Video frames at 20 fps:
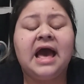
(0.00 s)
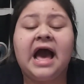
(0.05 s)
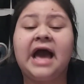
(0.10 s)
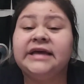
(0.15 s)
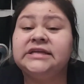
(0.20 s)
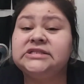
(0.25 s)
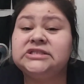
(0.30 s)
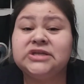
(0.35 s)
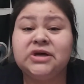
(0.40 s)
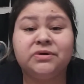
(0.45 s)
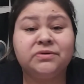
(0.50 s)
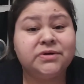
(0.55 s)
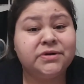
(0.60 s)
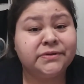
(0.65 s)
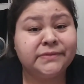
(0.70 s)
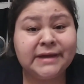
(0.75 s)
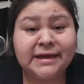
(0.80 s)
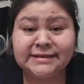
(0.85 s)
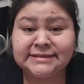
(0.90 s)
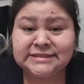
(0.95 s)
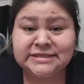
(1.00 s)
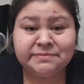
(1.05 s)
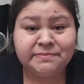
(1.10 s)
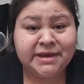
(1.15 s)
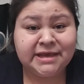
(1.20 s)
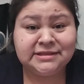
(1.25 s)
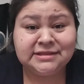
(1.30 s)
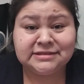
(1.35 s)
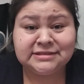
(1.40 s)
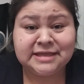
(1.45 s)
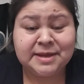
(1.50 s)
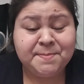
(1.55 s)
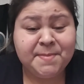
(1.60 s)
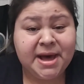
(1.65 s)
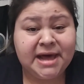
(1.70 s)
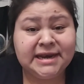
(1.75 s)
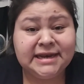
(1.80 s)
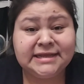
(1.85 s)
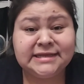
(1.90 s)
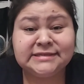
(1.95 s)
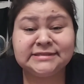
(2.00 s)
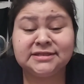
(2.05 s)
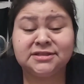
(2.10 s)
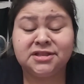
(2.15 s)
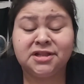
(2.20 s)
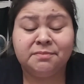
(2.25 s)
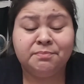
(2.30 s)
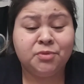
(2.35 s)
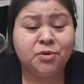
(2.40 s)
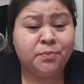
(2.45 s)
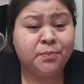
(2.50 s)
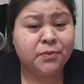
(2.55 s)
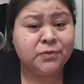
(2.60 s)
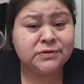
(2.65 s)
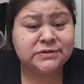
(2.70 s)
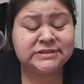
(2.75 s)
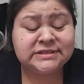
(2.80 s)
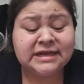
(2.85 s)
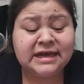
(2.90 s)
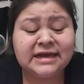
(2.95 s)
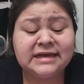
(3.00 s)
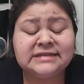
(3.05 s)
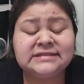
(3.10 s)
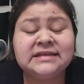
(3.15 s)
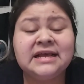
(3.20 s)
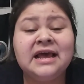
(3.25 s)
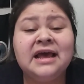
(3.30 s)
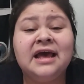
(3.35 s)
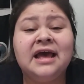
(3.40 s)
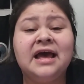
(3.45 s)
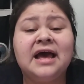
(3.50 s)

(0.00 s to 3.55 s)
I don't know how to make the tamales and the pupusas,